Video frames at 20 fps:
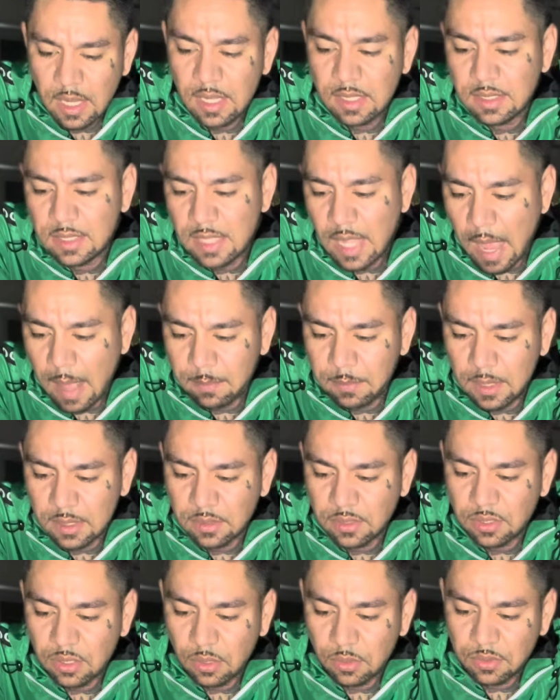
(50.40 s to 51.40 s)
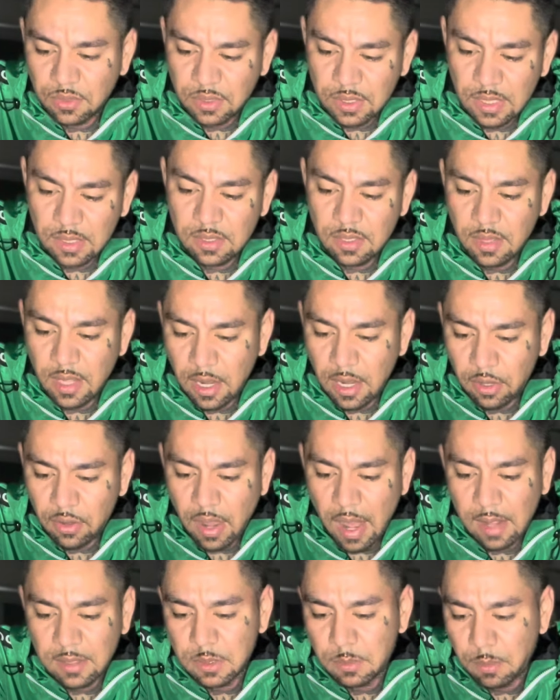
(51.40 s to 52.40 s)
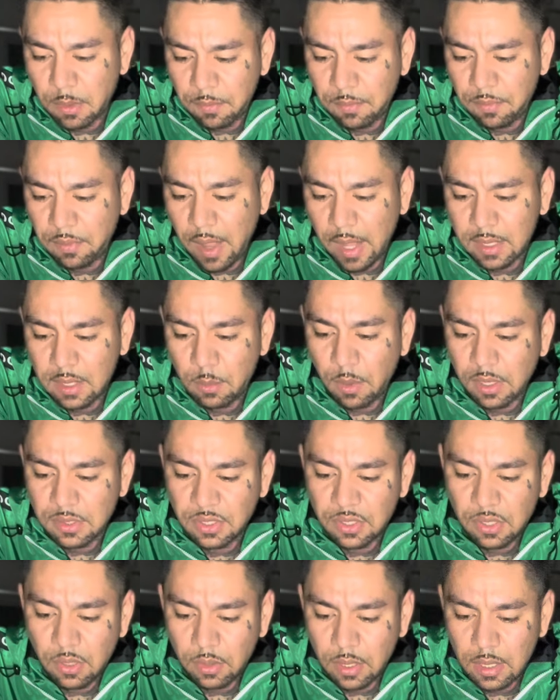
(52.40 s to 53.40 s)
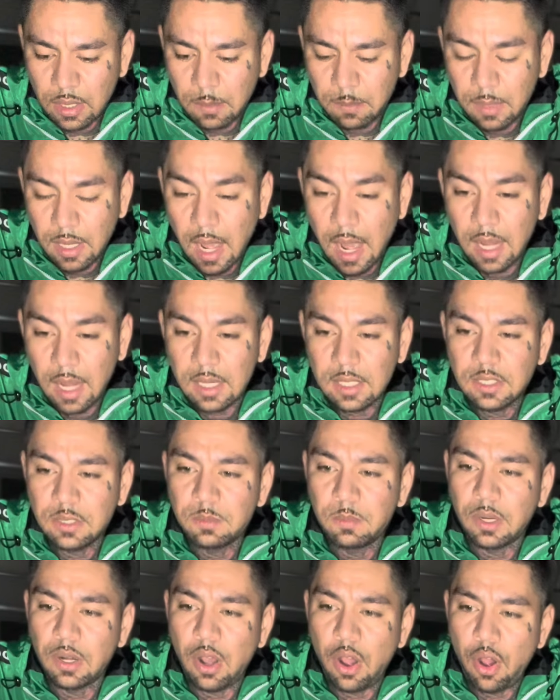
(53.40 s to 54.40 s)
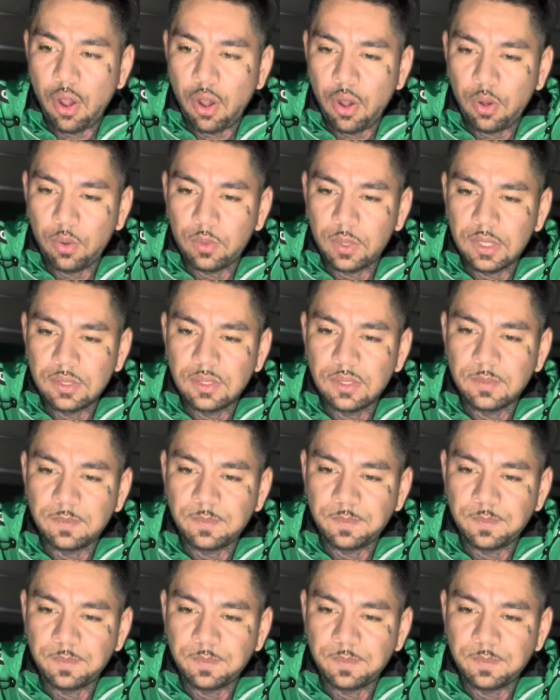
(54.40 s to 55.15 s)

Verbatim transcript: Tapped and so stick to their craft to perfect it while soaking up knowledge, but always